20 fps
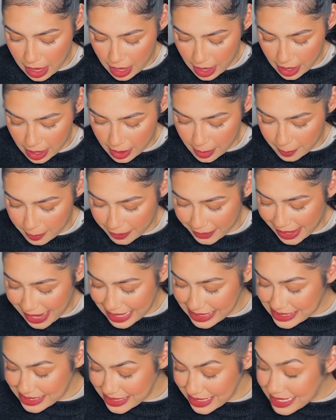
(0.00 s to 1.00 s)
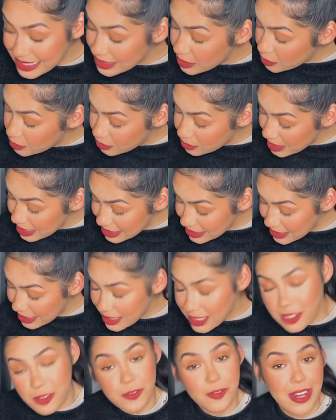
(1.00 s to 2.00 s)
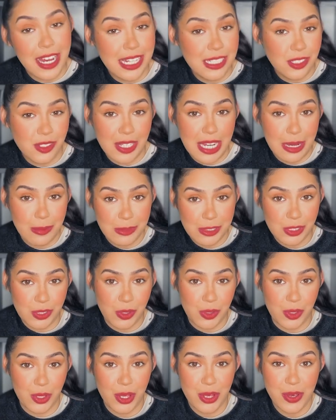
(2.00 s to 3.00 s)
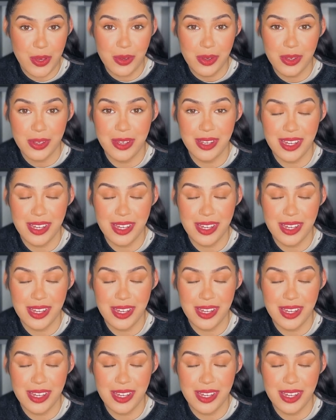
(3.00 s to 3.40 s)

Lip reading: I did recently find on Amazon though,